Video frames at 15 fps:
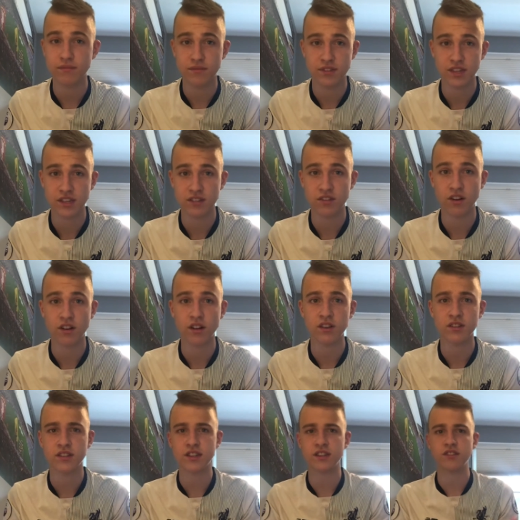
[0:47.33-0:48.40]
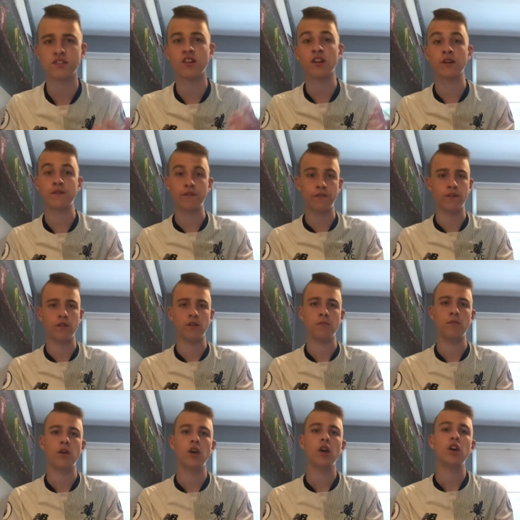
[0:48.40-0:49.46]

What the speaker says: six on target for Fulham.